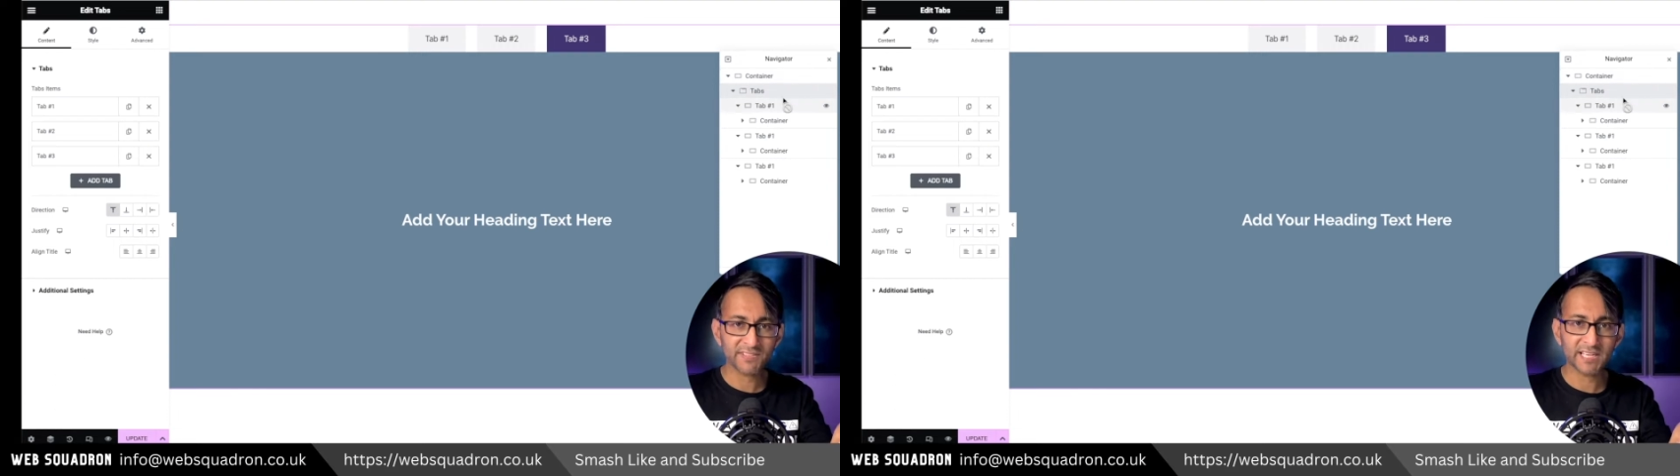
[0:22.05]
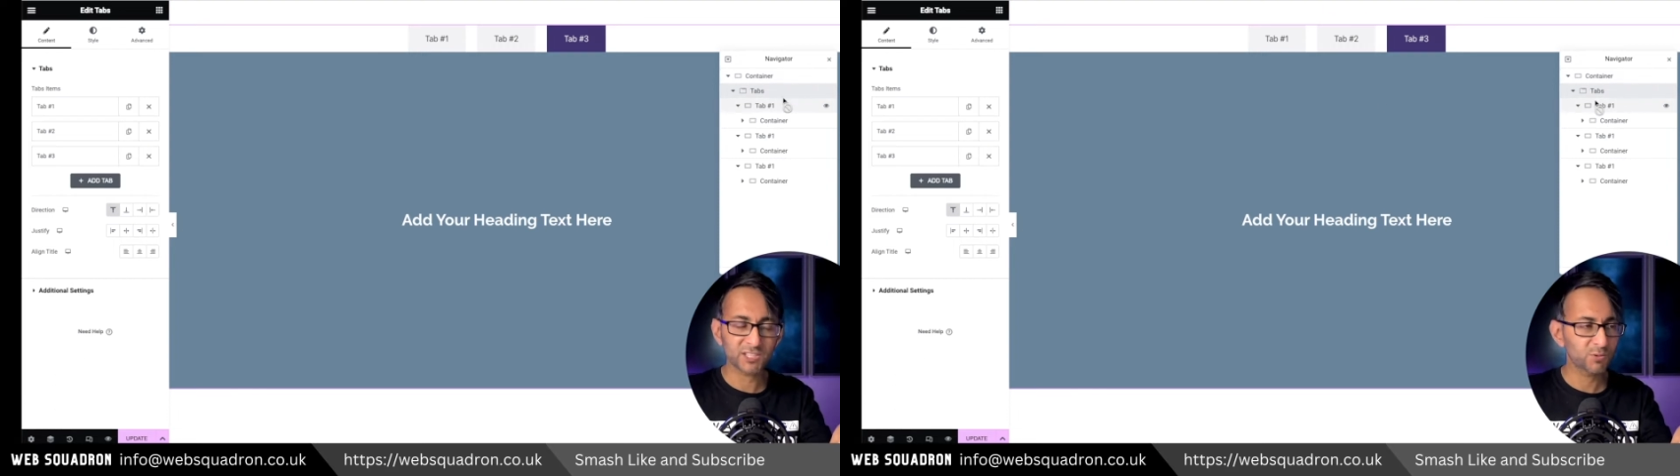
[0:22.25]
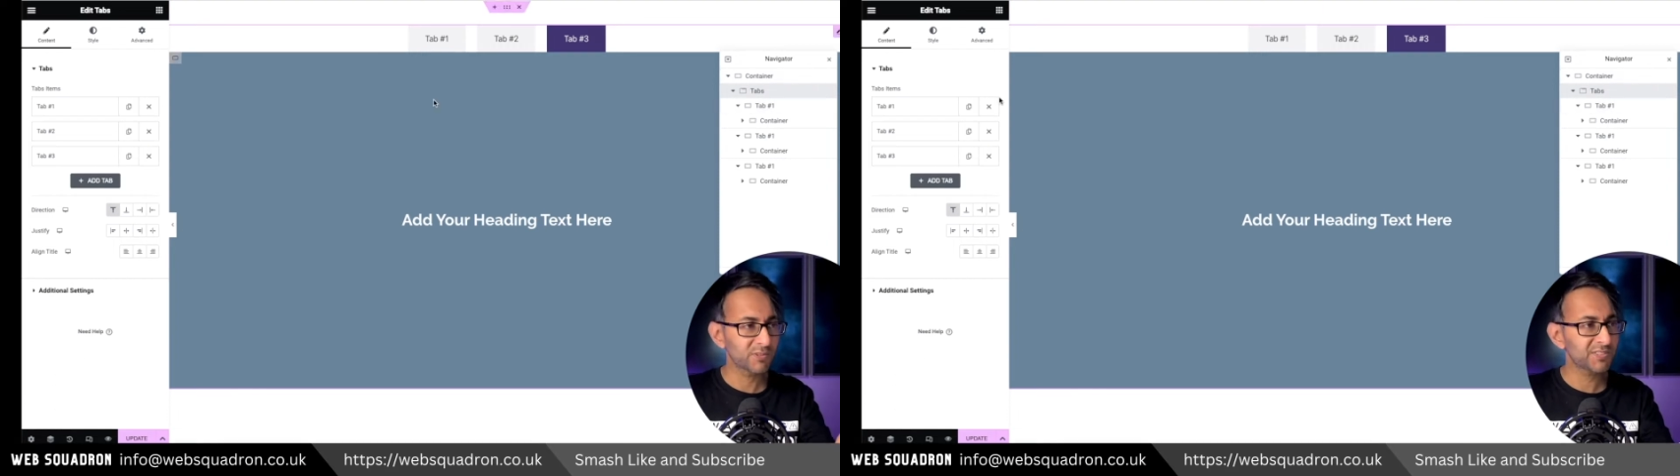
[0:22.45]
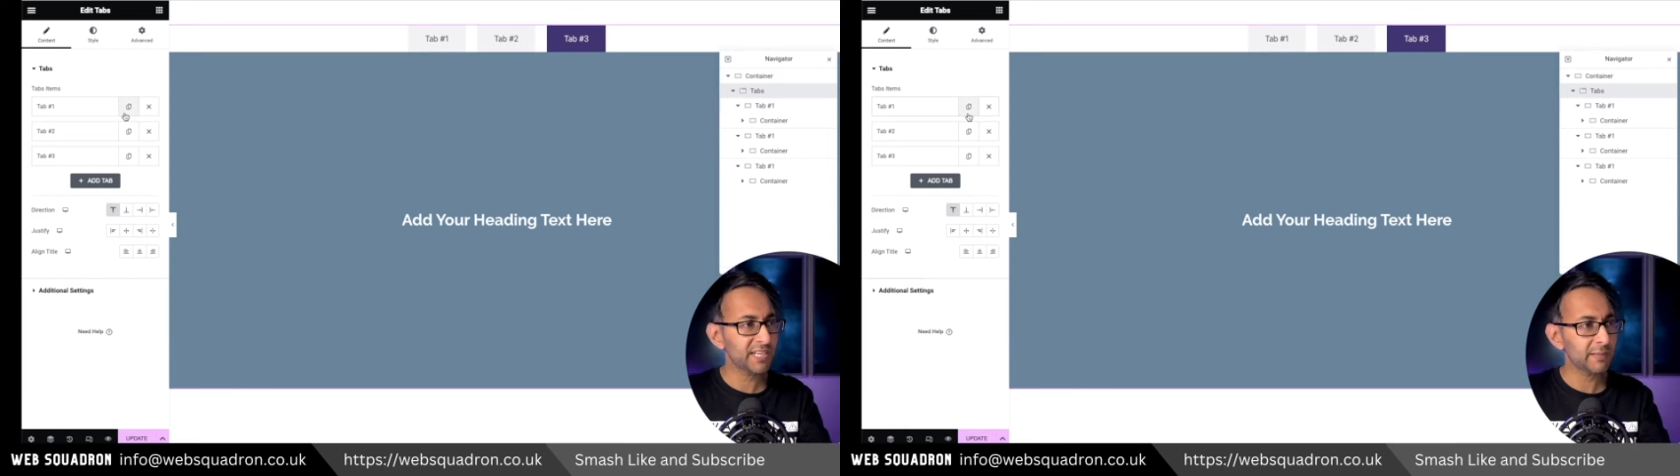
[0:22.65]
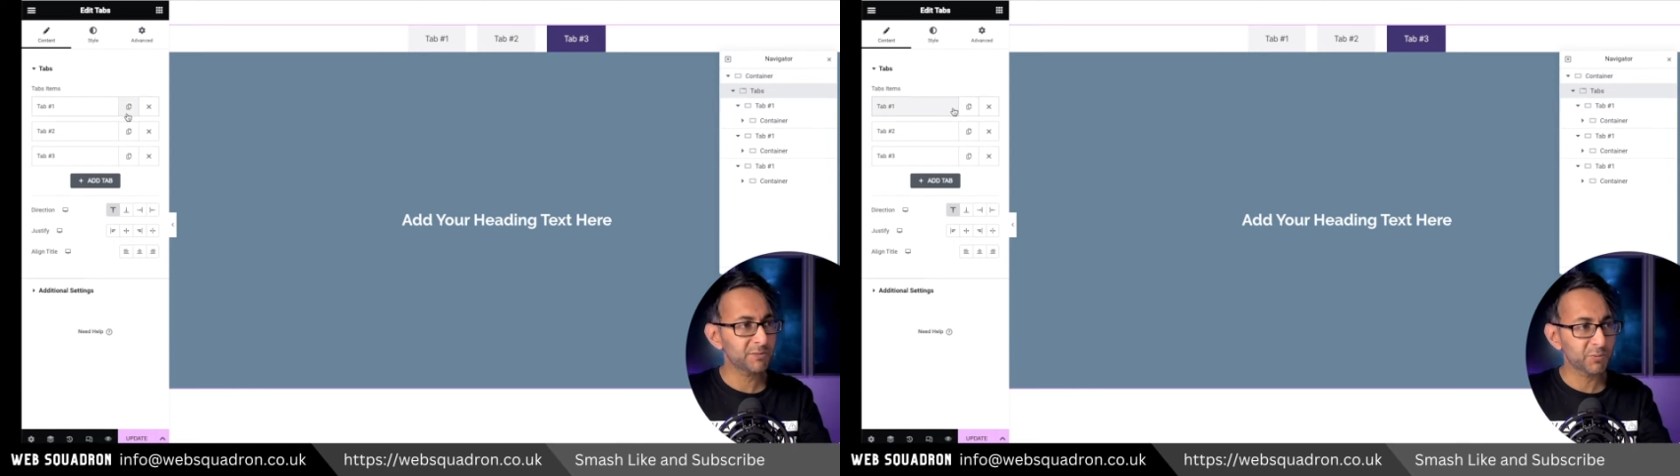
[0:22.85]
actual
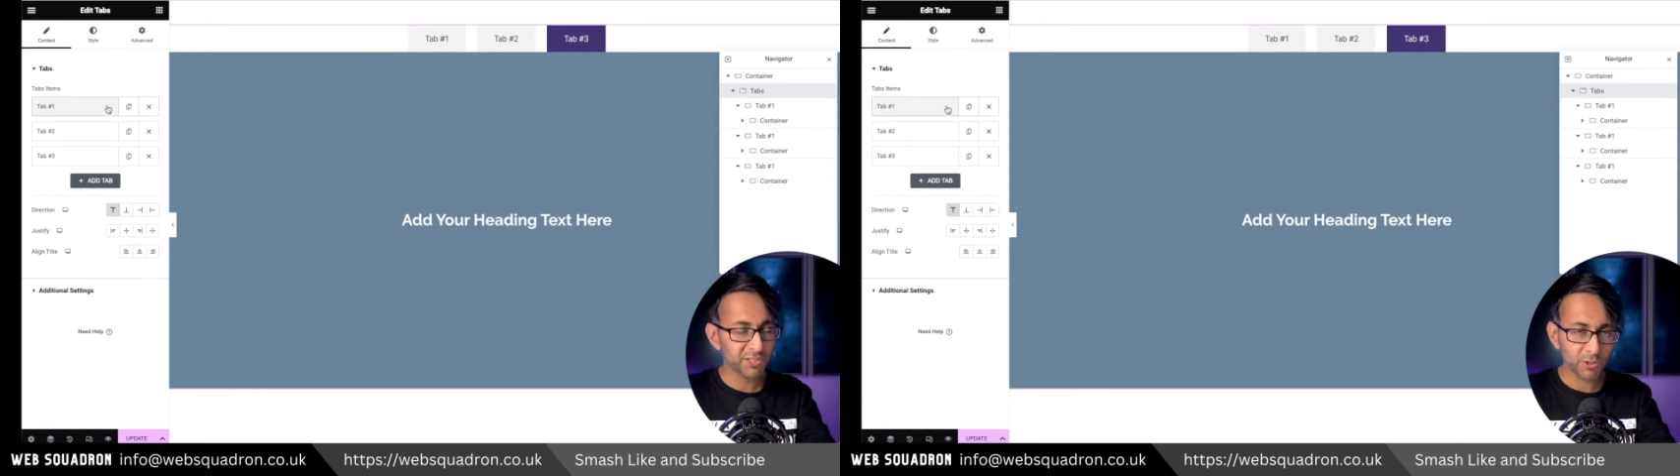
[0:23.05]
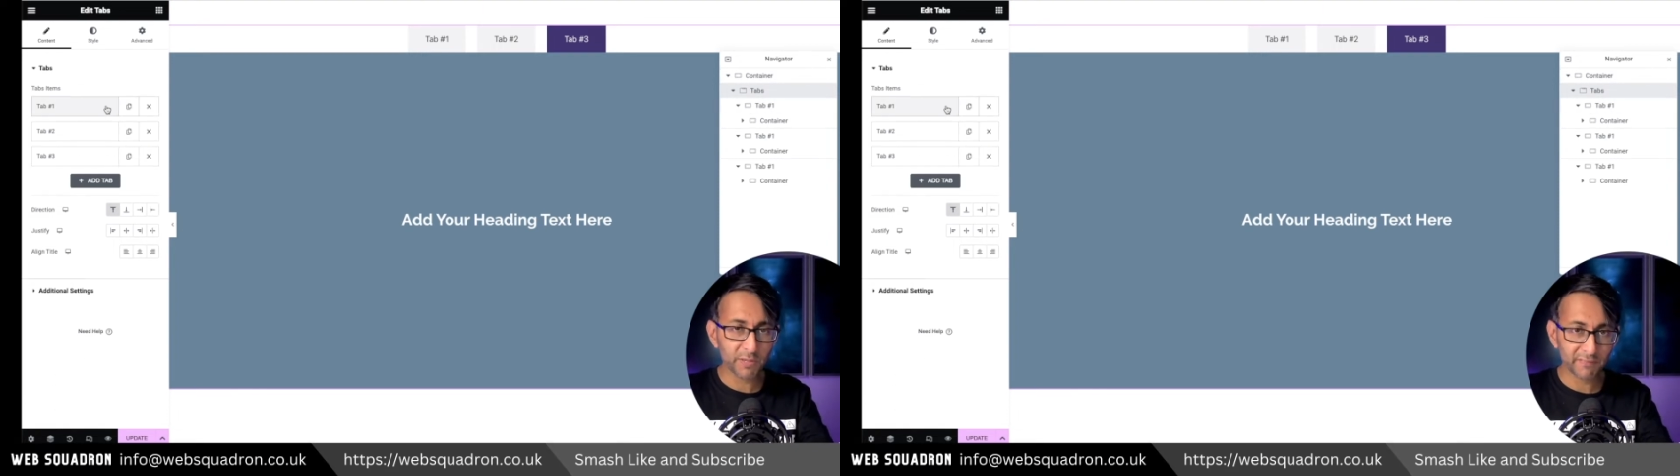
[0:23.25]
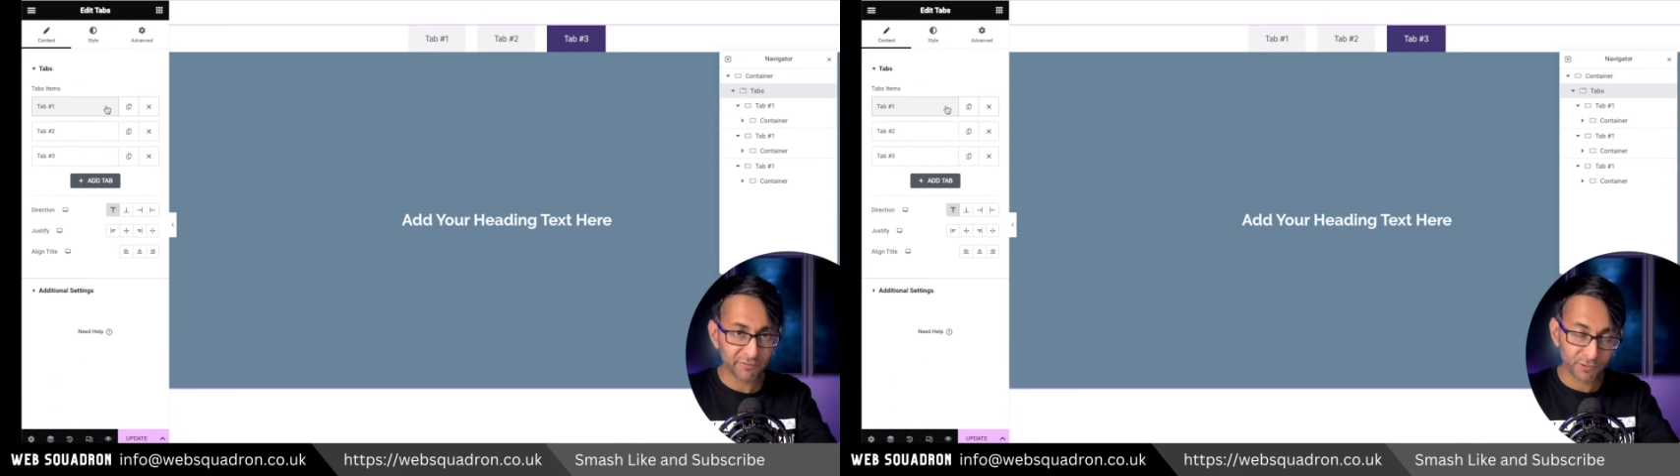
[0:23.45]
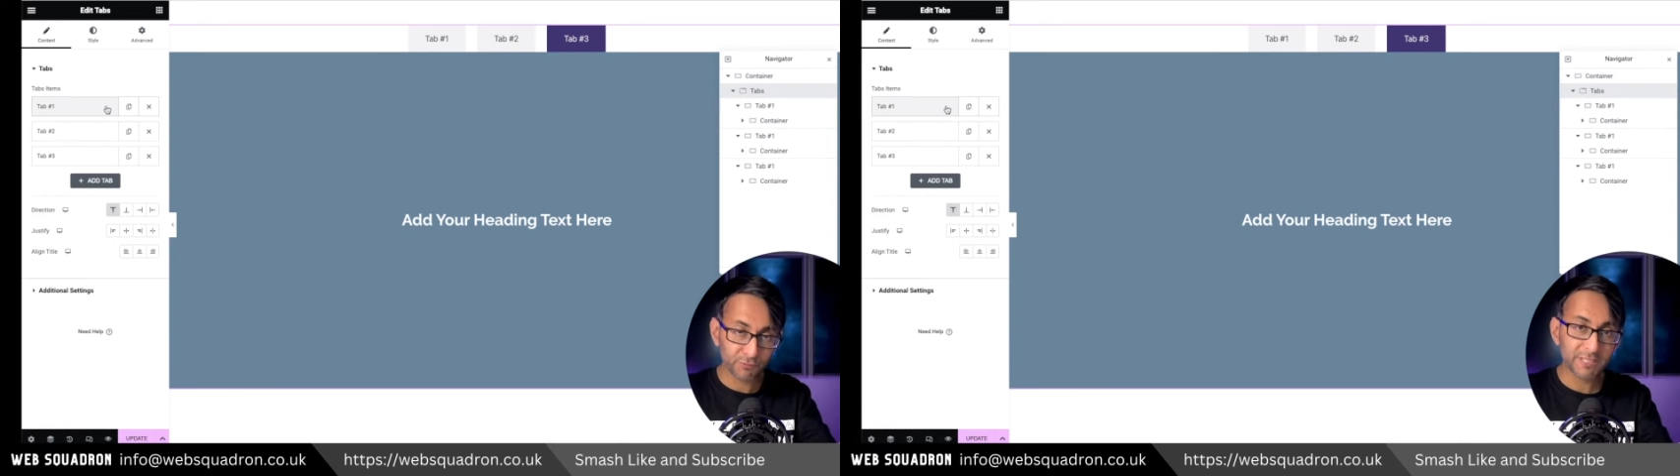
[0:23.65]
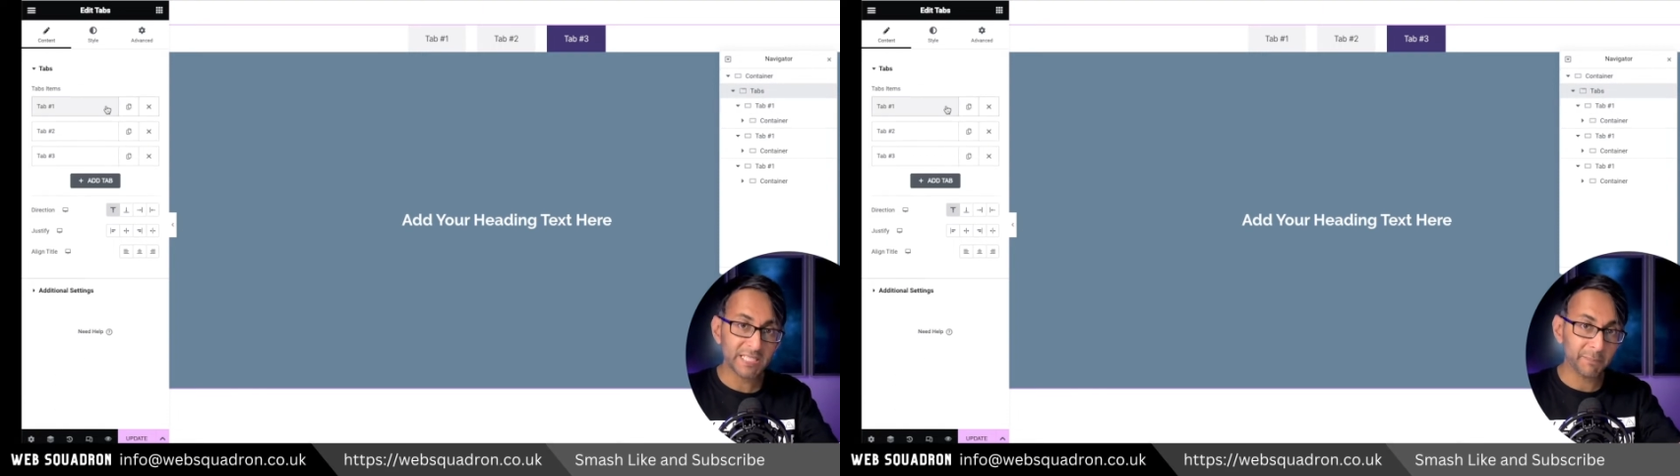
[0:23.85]
tabs, we do have
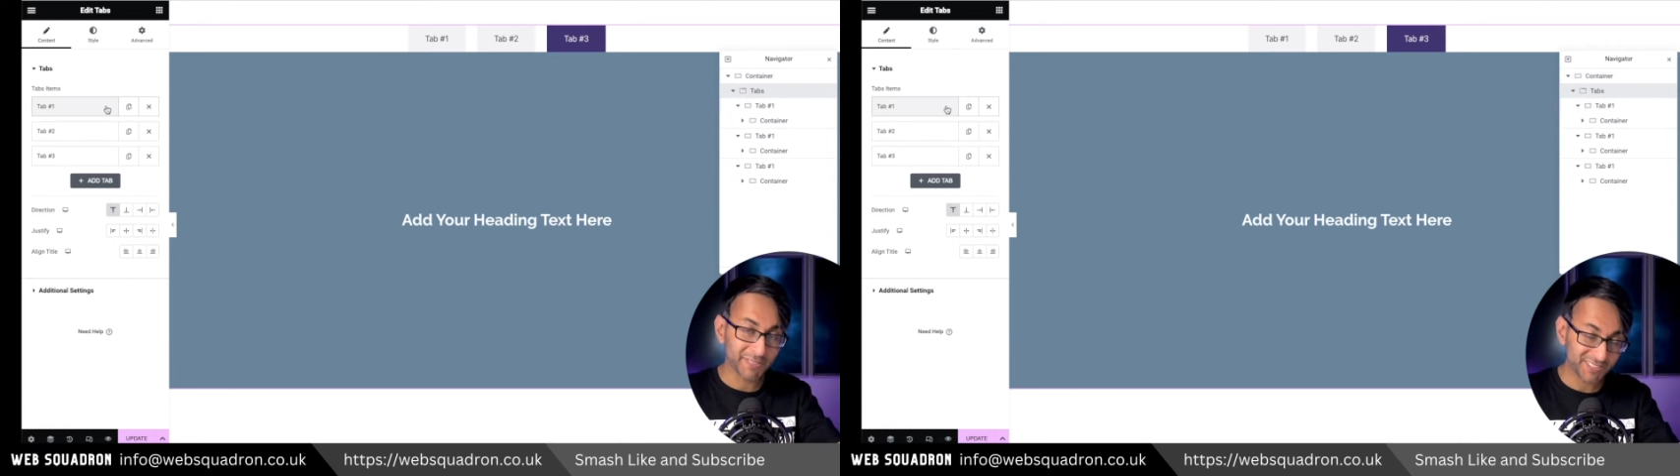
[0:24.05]
three